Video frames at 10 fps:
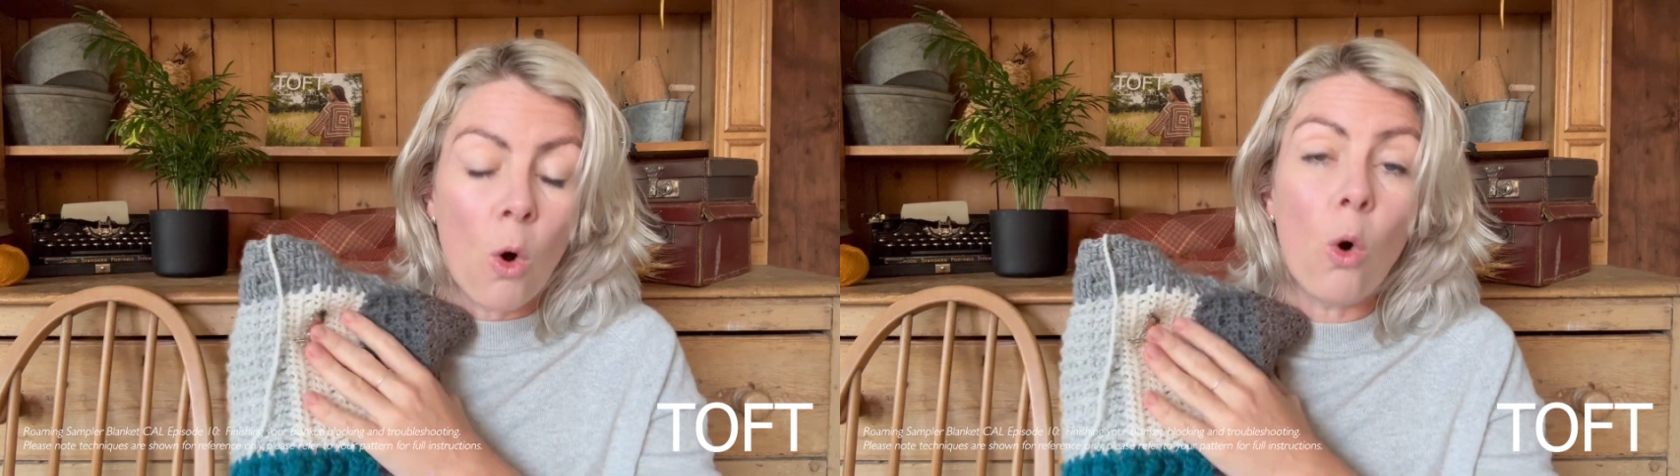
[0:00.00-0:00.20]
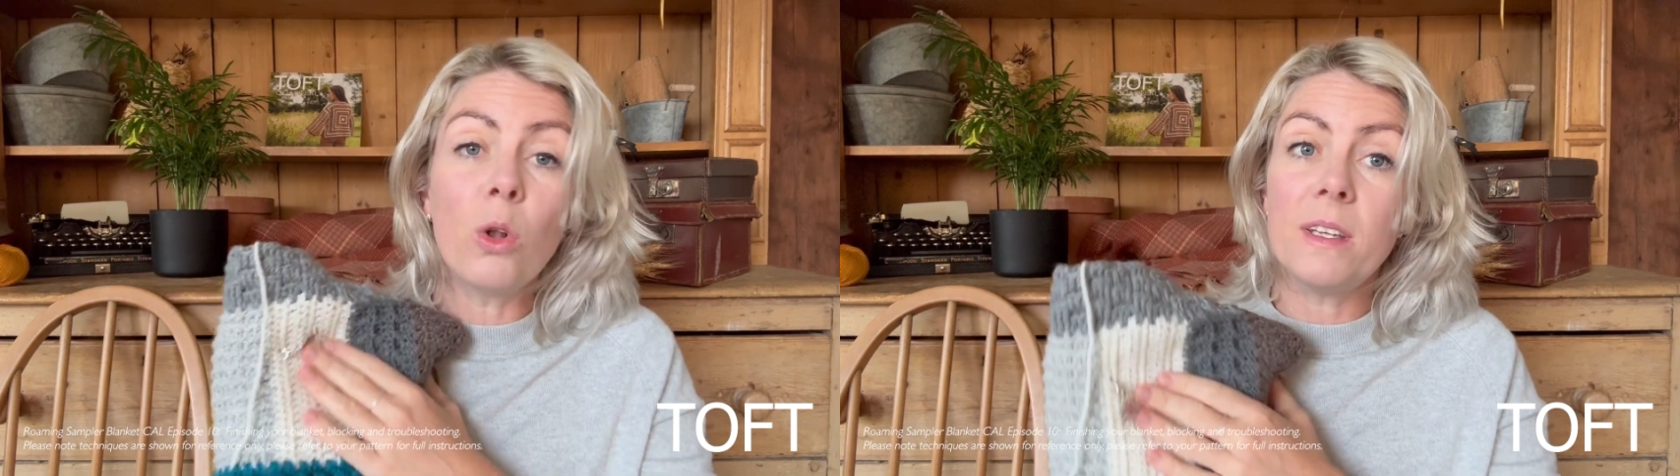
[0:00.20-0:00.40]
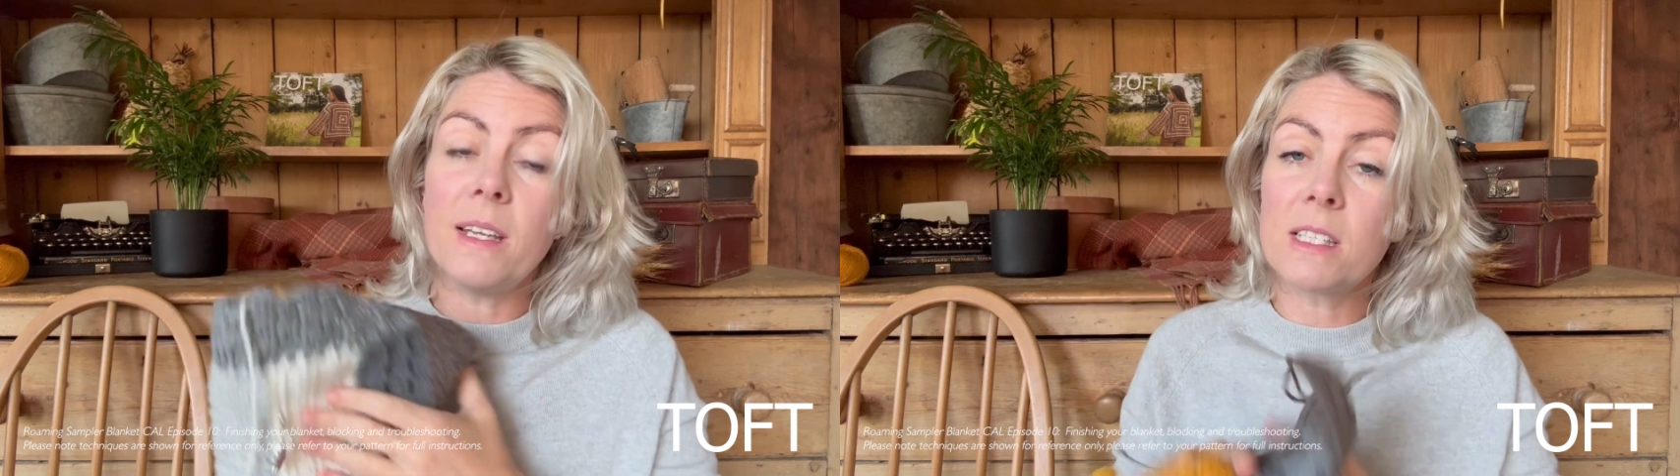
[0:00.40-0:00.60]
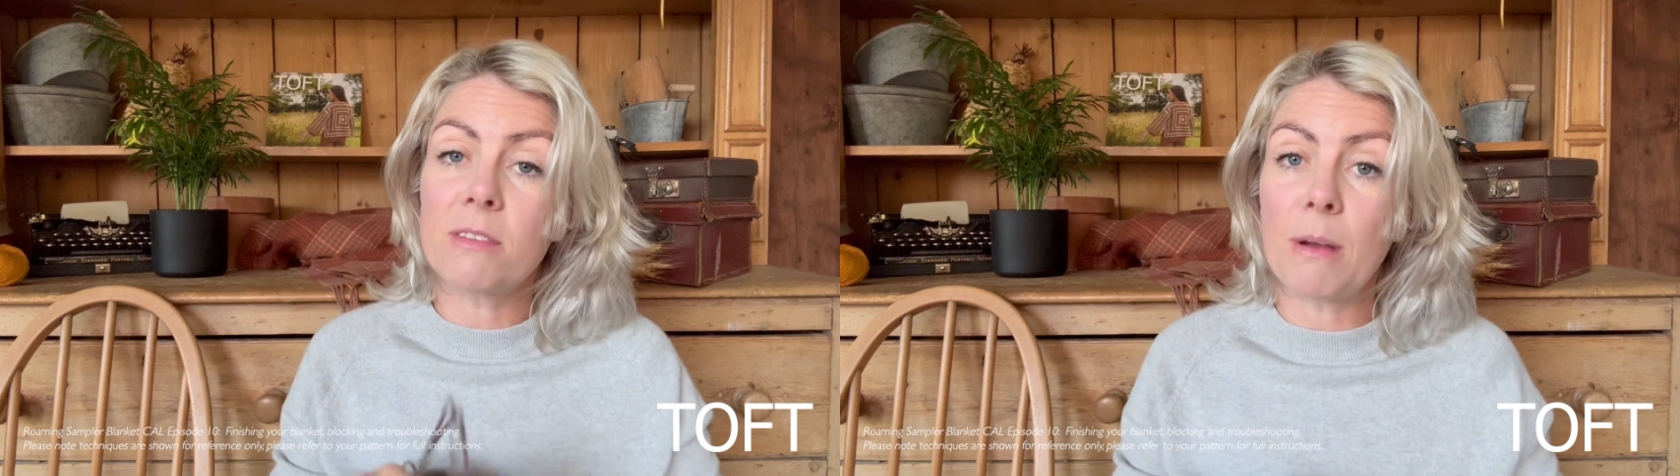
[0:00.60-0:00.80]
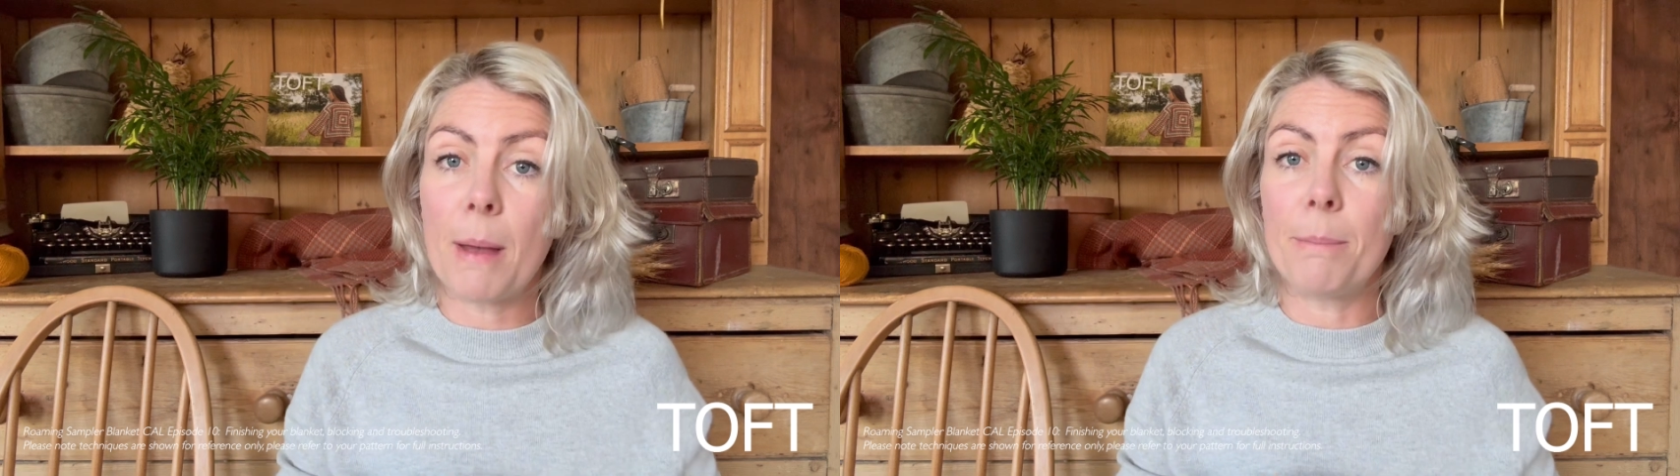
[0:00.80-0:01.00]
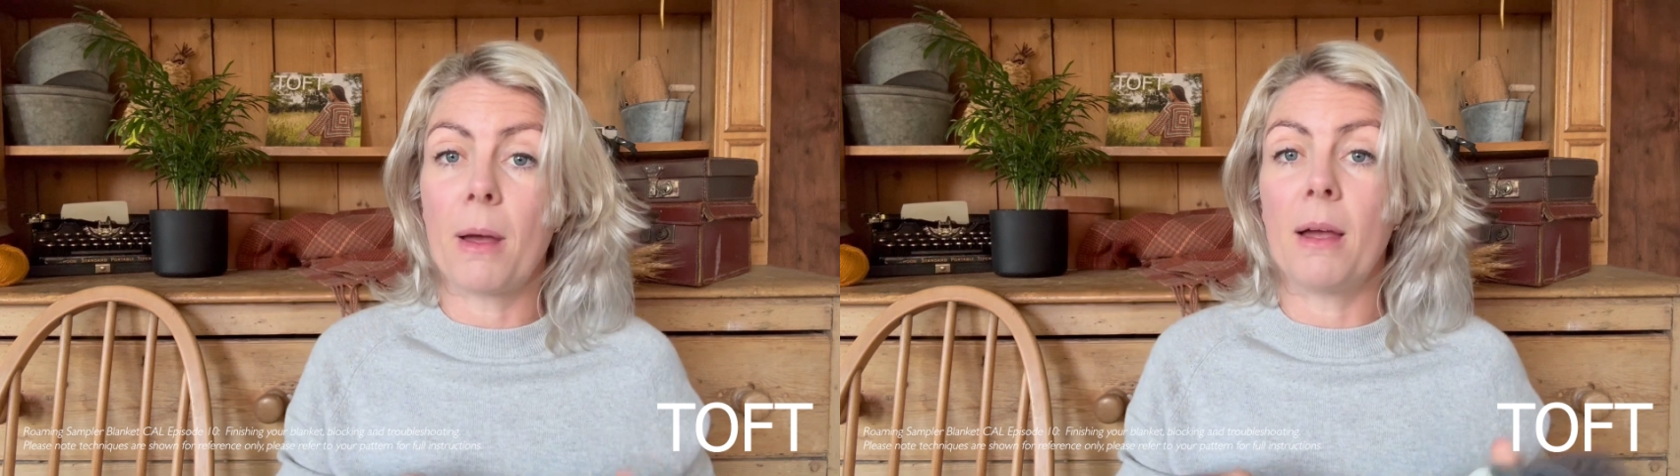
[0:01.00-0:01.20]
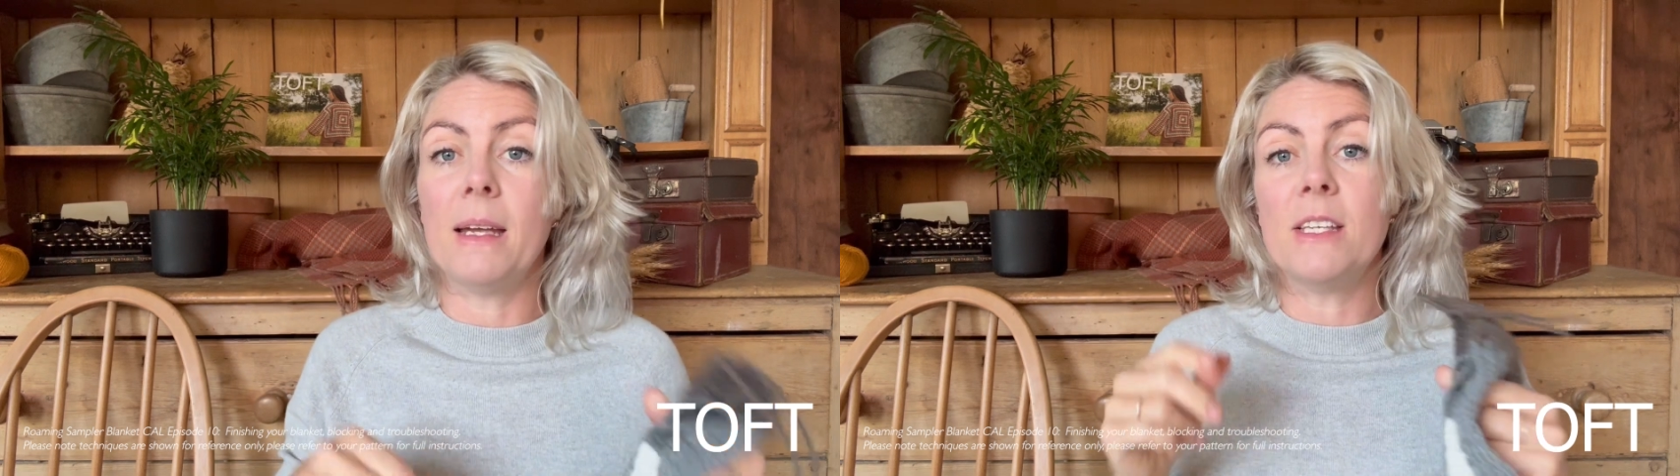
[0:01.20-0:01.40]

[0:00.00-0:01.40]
All you need to remember